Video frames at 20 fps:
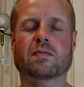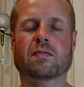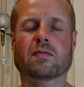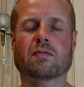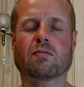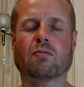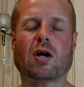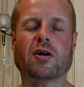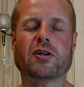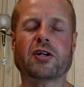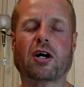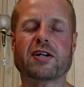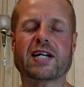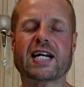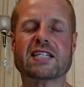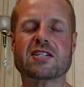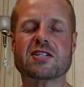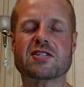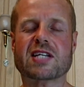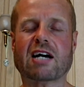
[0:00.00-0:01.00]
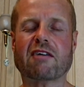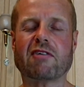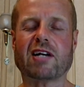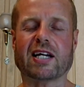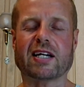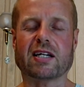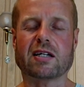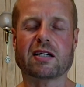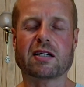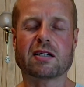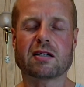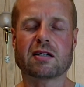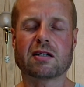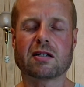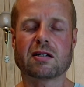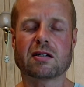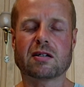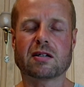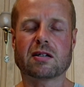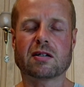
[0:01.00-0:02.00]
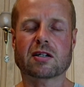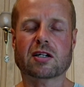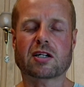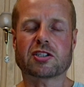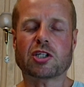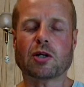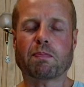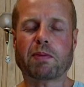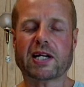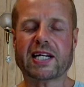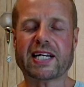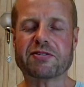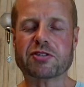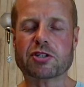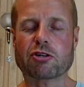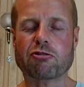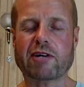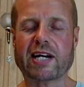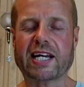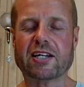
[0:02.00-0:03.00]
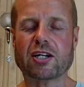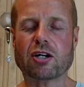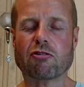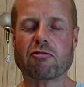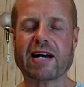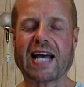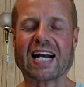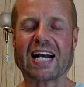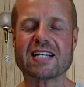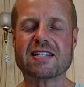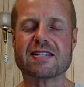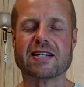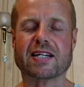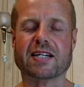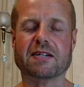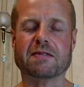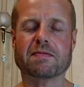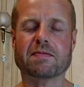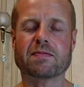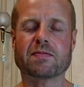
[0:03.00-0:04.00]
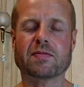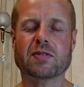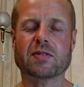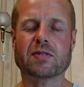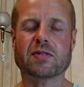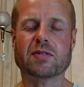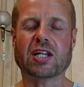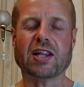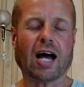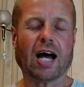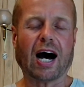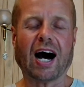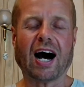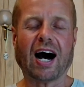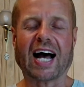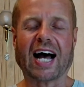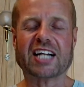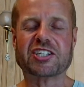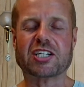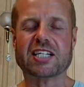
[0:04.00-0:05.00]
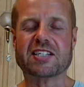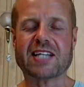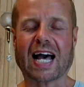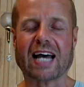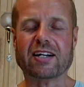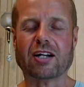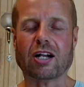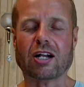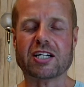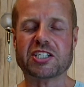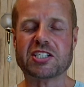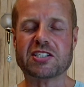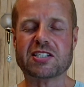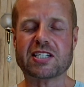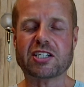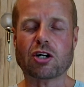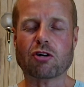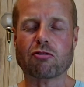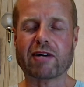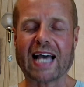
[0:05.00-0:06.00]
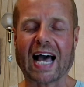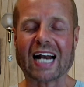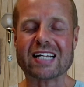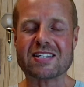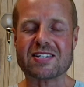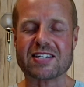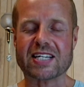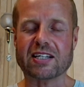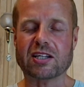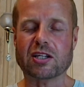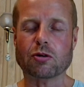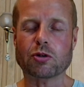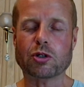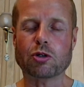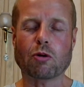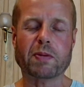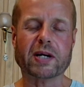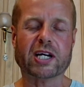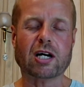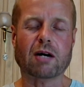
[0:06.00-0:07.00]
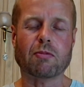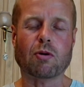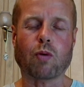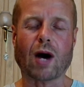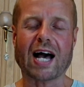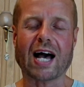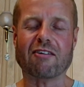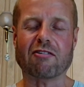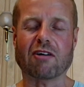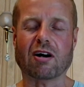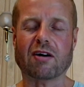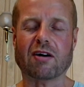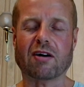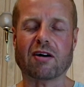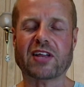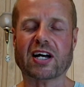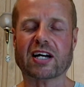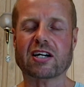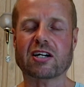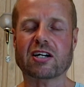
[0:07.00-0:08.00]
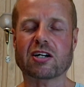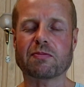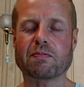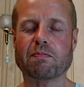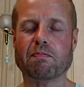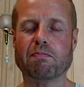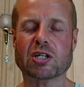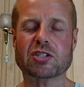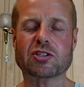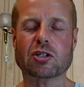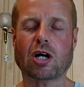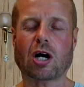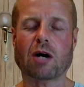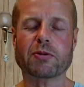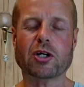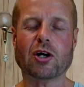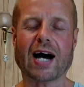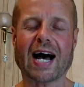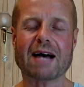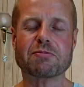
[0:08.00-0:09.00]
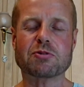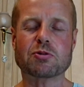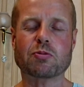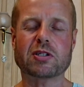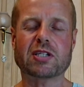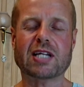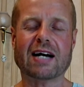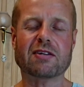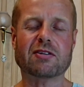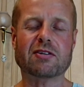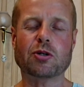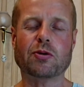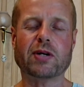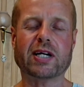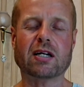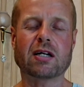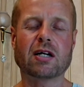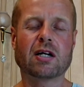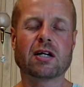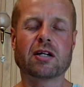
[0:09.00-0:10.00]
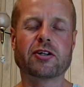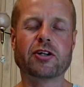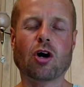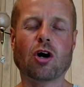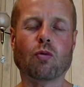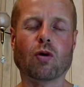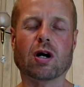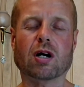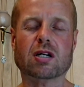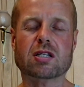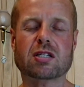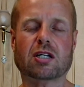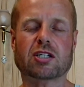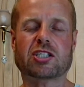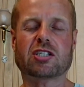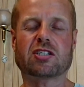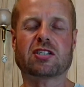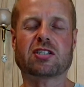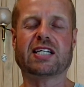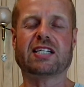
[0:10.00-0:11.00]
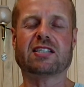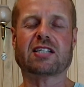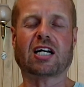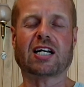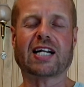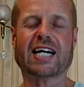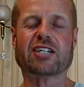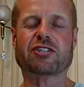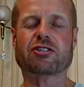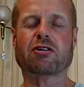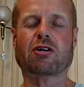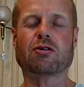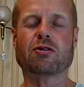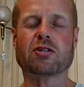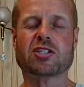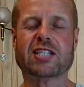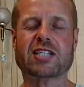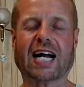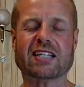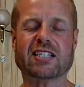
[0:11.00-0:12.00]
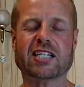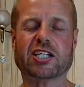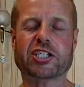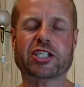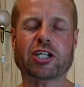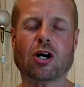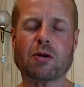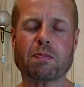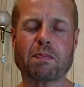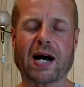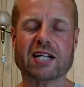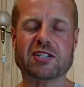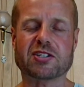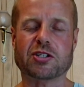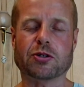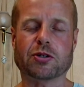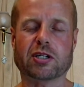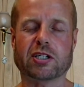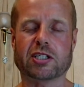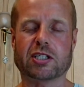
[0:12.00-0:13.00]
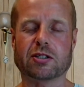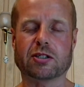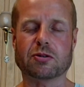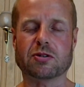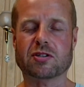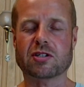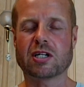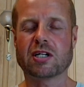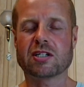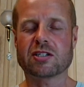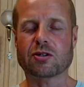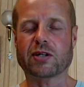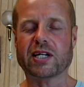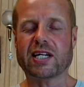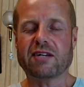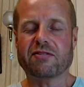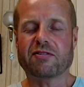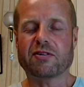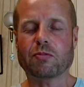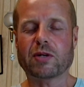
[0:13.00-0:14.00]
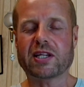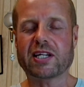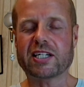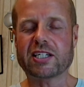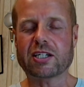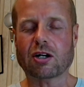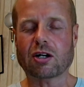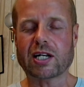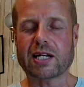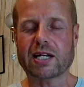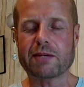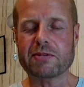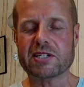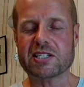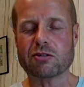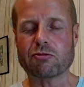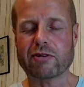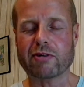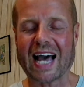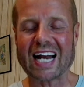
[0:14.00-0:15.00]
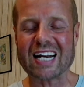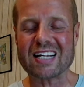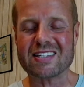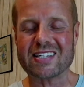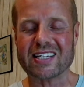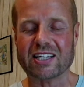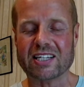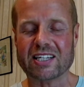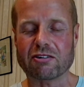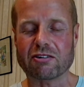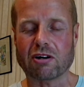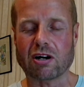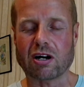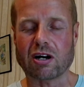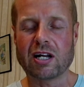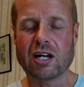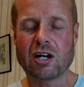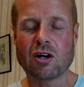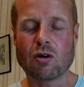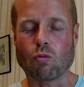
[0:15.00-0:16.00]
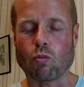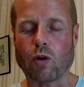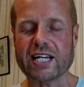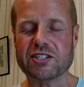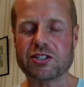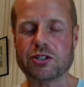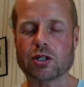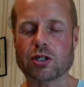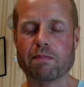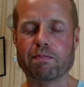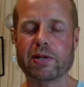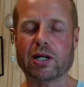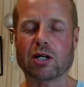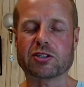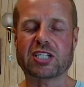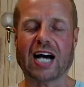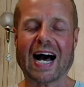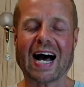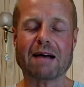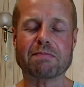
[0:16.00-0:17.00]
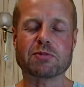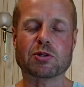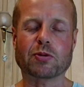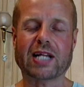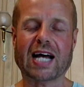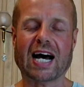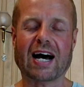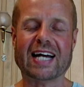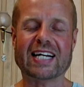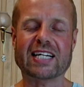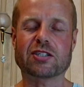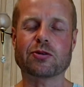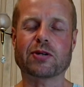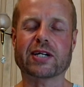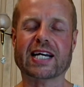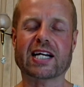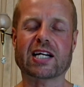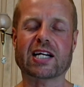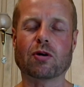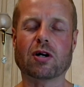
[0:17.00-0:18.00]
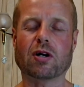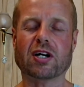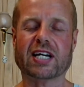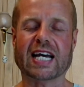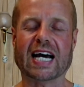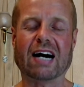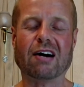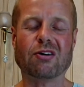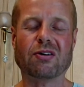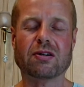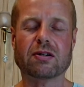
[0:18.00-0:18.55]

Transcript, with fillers: I, I well, not necessarily, because your beliefs create your reality. And there are actually technologies in your reality that you will become aware of that can muscle up your abs without doing no work, such as these electrostatic shock pads you can use. Oh, I hate so those even within your limited reality, there are yeah. ways you can build your abs without any doing any workout.